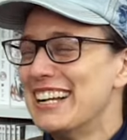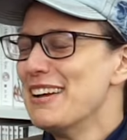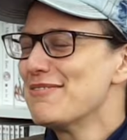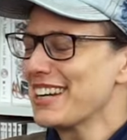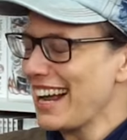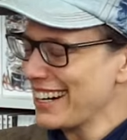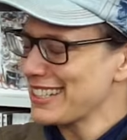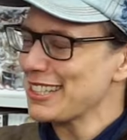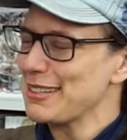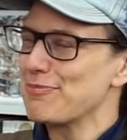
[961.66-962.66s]
But
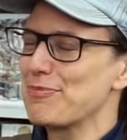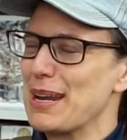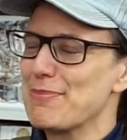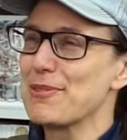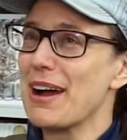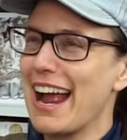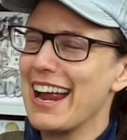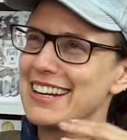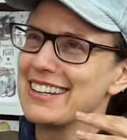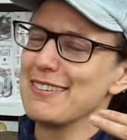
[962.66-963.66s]
actually, people
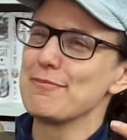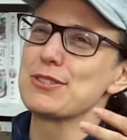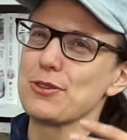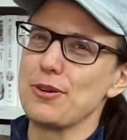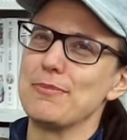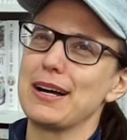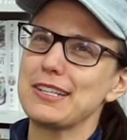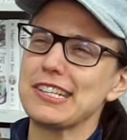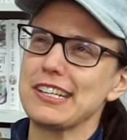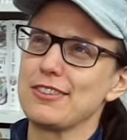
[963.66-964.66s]
hated him so
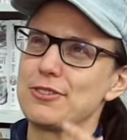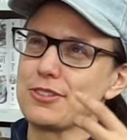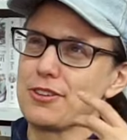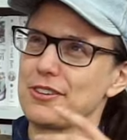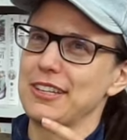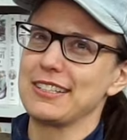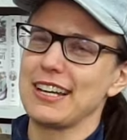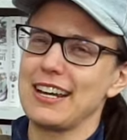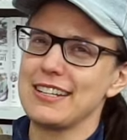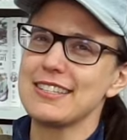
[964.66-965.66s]
much in those early
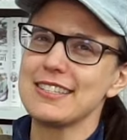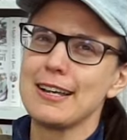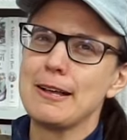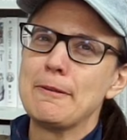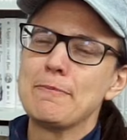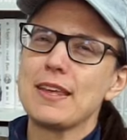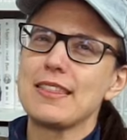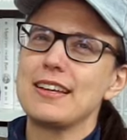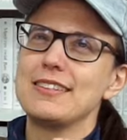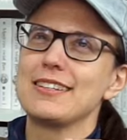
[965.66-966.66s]
days that
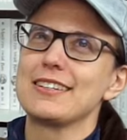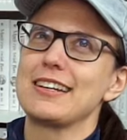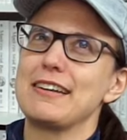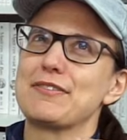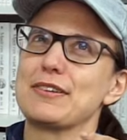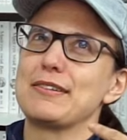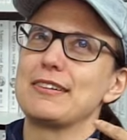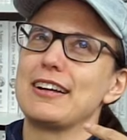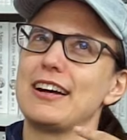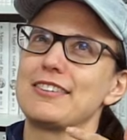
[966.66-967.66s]
they didn't even
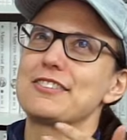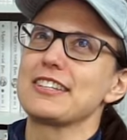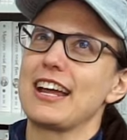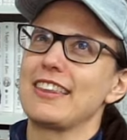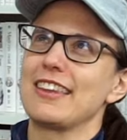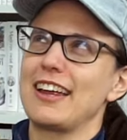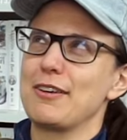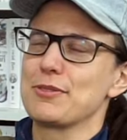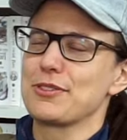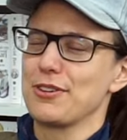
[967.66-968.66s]
understand that he
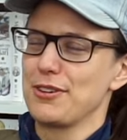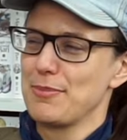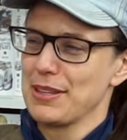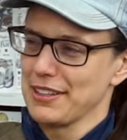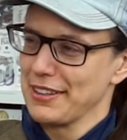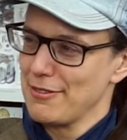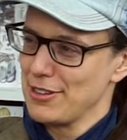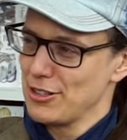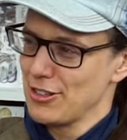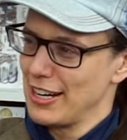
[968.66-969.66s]
was going to be the love
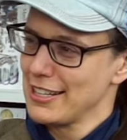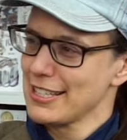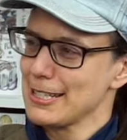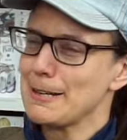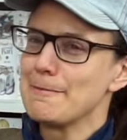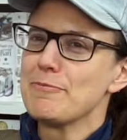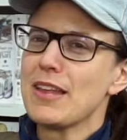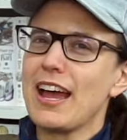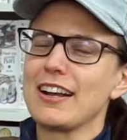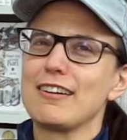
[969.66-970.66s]
interest. Oh,
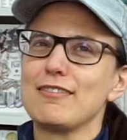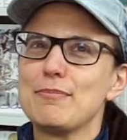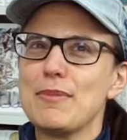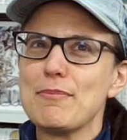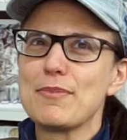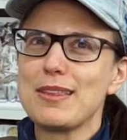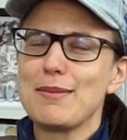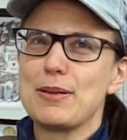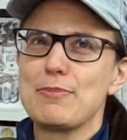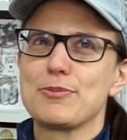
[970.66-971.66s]
and I remember that
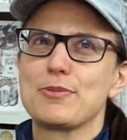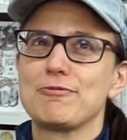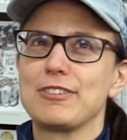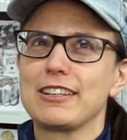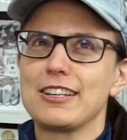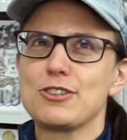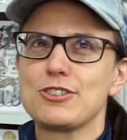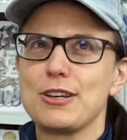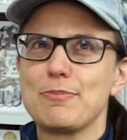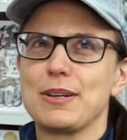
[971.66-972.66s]
people were really
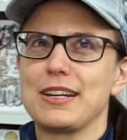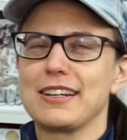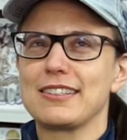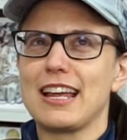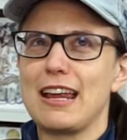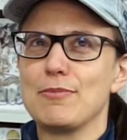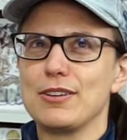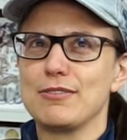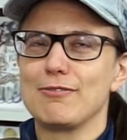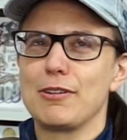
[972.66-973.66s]
shipping
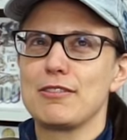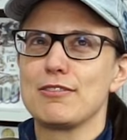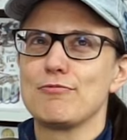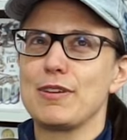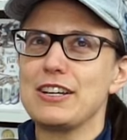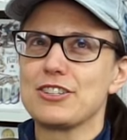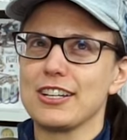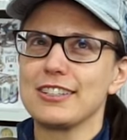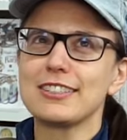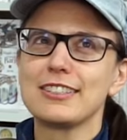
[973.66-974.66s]
Damon with the
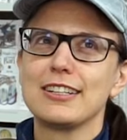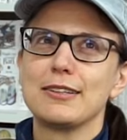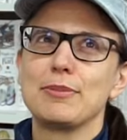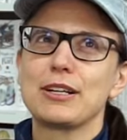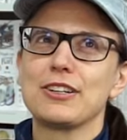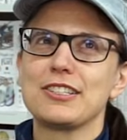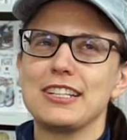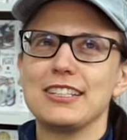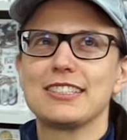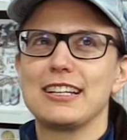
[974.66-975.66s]
regent because he
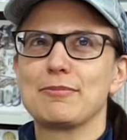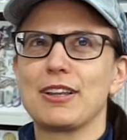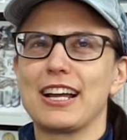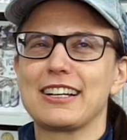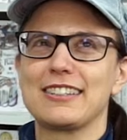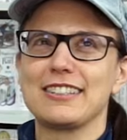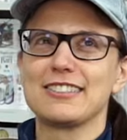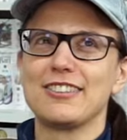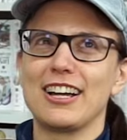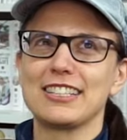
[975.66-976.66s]
seemed like this
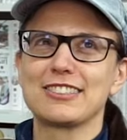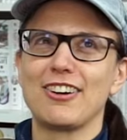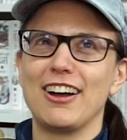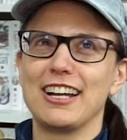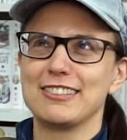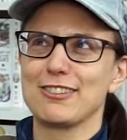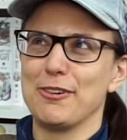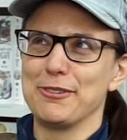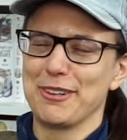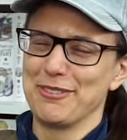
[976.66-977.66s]
nice, kind
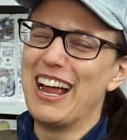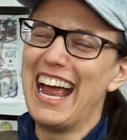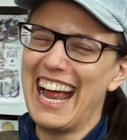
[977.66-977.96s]
older man.